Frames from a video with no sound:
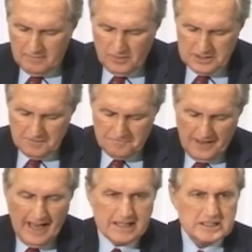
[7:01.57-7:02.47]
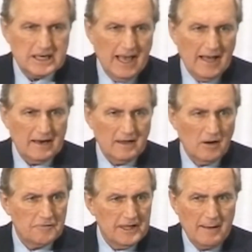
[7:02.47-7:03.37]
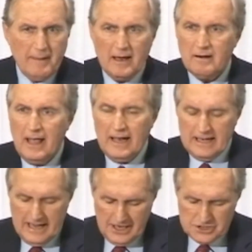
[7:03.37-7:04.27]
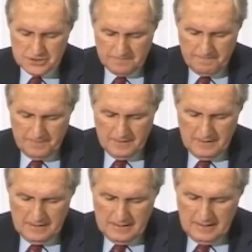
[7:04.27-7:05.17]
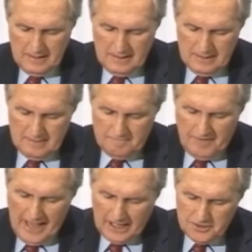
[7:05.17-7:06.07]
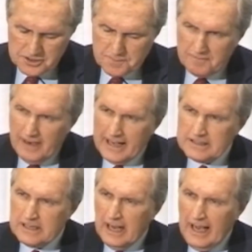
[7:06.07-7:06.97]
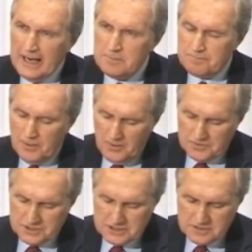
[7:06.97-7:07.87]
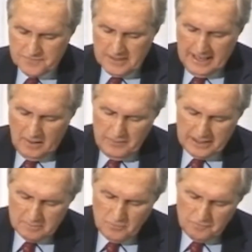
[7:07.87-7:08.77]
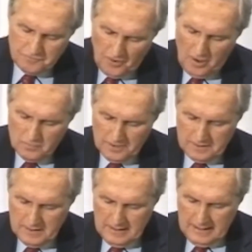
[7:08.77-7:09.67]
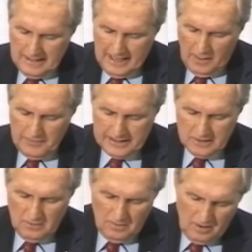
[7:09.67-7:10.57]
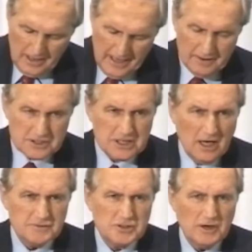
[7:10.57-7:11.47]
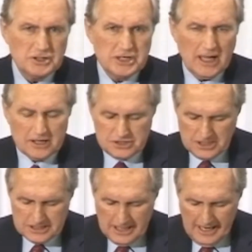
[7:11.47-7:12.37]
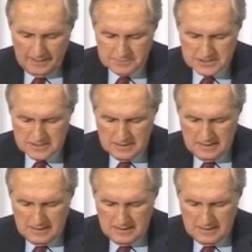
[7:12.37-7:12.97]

of what defines Canada, or for that matter, any nation. Values provide guideposts for how we can move forward, how we can orient ourselves during challenging times,